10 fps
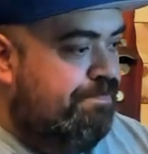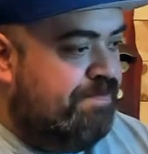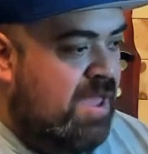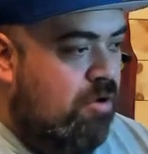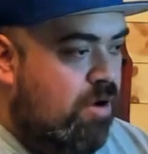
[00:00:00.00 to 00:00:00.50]

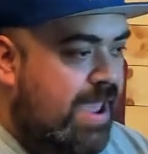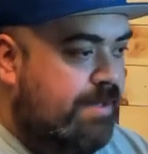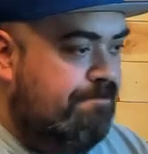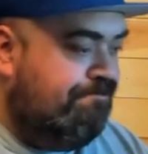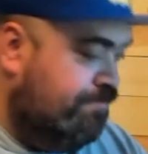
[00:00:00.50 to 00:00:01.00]
All right.
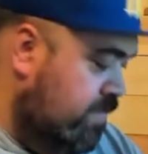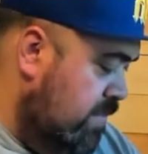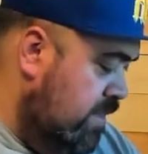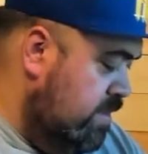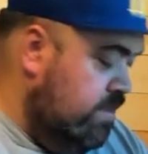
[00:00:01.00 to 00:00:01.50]

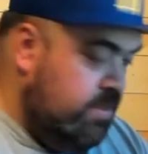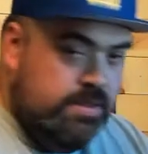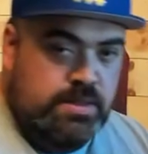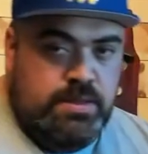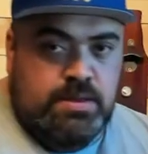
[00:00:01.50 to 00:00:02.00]

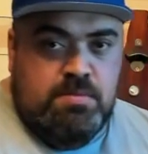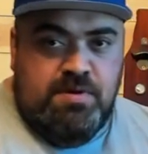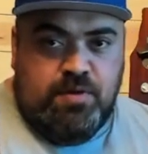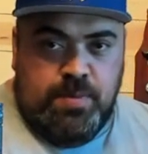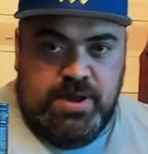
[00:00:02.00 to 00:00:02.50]

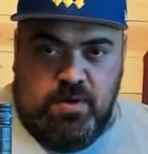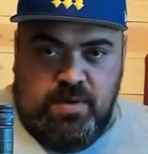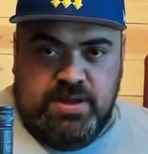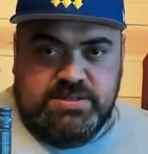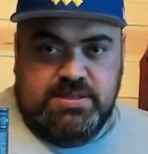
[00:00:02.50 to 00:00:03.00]
Before we go
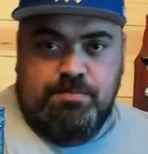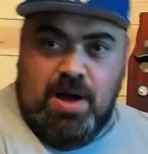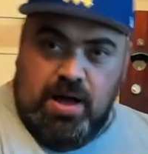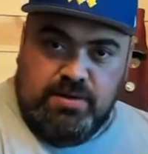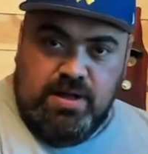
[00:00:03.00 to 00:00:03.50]
on to the
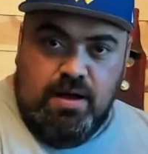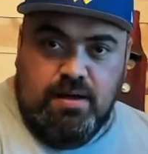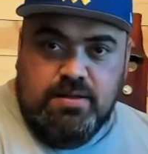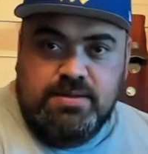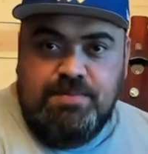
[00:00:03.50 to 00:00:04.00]
bottle
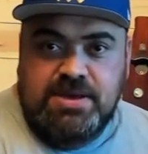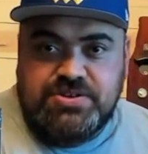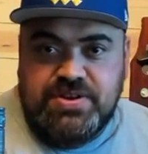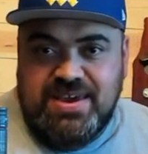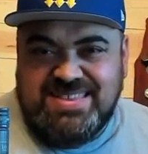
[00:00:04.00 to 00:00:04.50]
haul, make sure
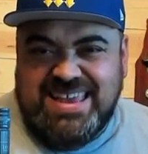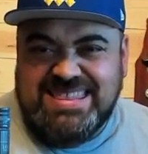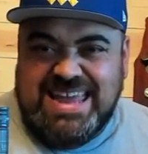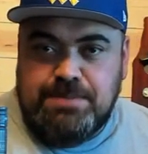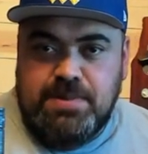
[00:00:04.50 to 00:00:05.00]
you hit that
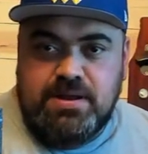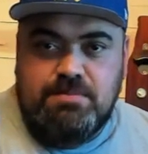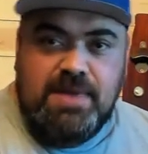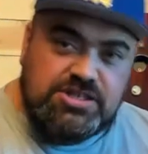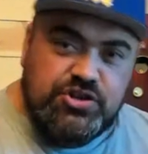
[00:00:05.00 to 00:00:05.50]
like button.
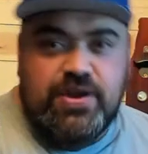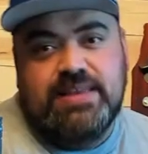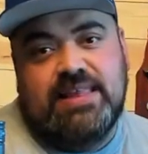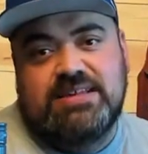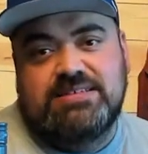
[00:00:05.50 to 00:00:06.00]
Make sure you hit
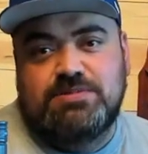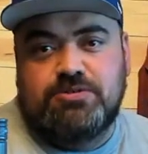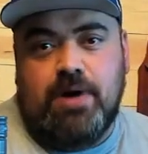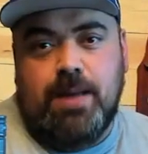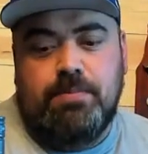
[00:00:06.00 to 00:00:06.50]
that
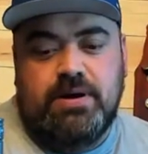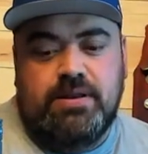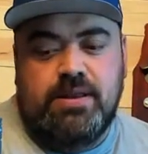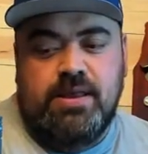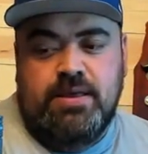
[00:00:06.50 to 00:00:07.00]
subscribe
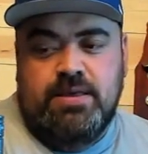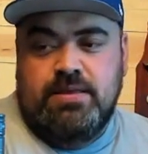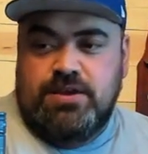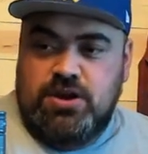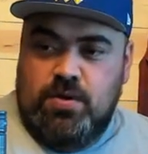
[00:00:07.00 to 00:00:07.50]
button.
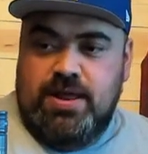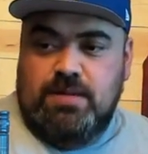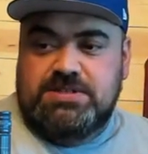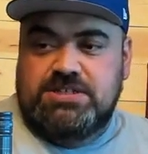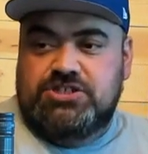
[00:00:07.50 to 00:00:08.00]
You know it helps
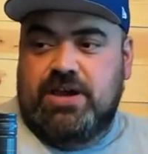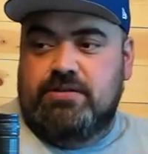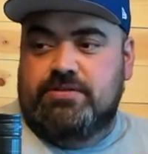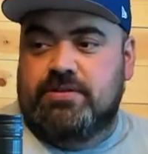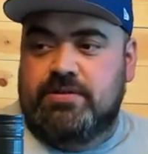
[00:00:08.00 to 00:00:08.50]
the
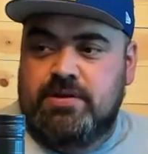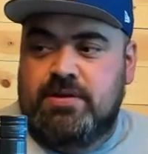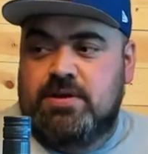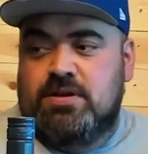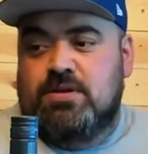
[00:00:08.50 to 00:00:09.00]
channel.
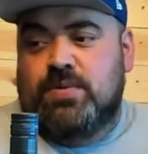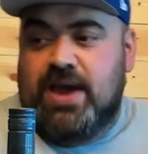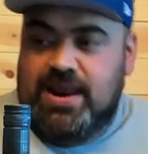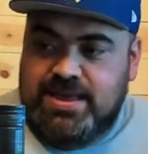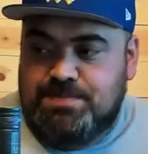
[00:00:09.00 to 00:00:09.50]
We got
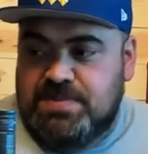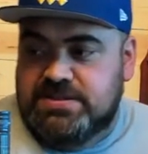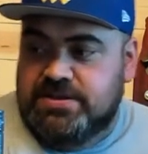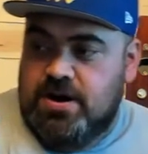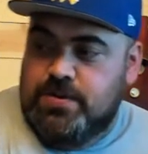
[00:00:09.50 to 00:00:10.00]
to keep this
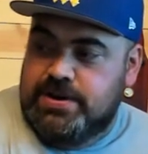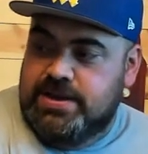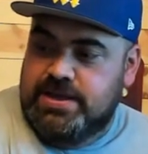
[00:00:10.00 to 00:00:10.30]
going.